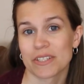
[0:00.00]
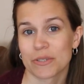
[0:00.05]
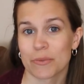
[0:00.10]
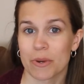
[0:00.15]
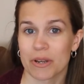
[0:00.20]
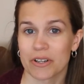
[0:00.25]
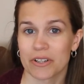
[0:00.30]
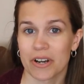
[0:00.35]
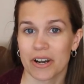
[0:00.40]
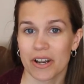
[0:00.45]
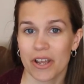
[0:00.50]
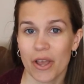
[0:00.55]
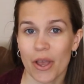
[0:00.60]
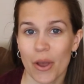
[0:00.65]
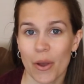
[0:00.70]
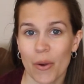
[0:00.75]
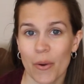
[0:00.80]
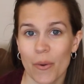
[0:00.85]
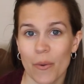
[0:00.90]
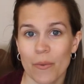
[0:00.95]
sweater a
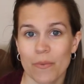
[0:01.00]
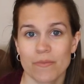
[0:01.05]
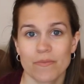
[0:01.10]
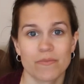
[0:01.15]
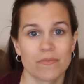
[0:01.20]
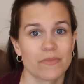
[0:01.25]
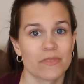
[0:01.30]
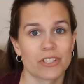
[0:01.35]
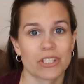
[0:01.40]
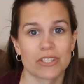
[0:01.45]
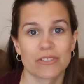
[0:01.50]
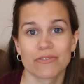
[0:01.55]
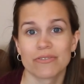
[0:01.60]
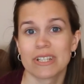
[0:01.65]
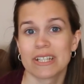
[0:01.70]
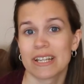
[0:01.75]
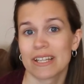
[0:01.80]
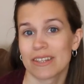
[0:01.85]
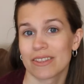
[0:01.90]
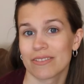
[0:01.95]
go, just
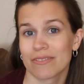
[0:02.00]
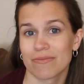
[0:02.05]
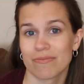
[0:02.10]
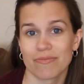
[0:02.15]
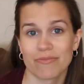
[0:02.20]
read it,